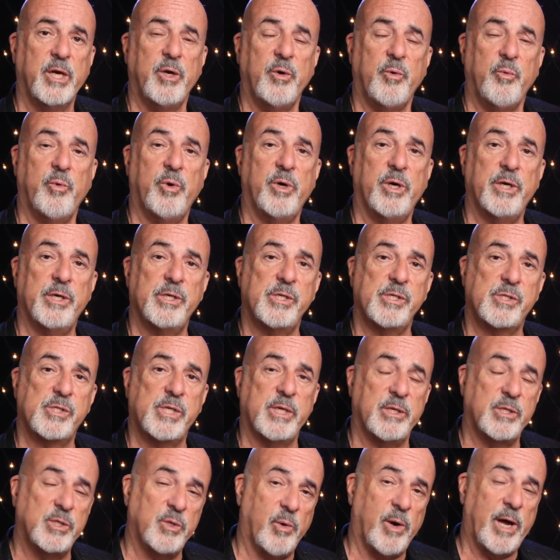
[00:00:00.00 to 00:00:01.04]
Was,
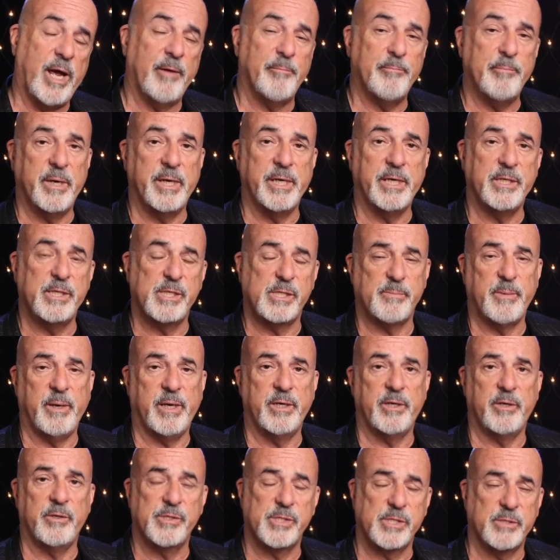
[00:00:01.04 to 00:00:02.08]
do I have money to
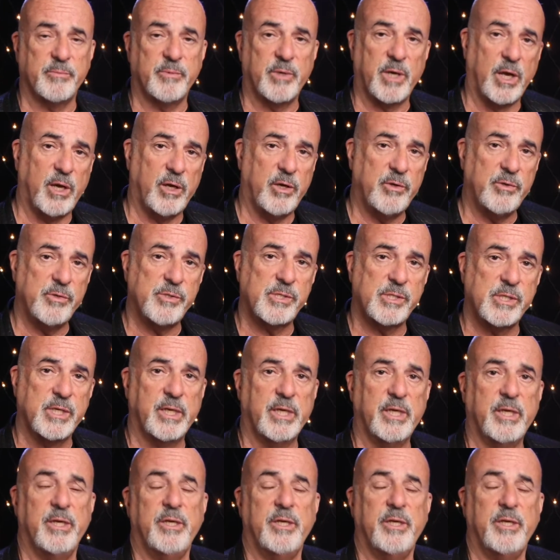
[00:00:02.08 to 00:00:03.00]
spend on some clothes?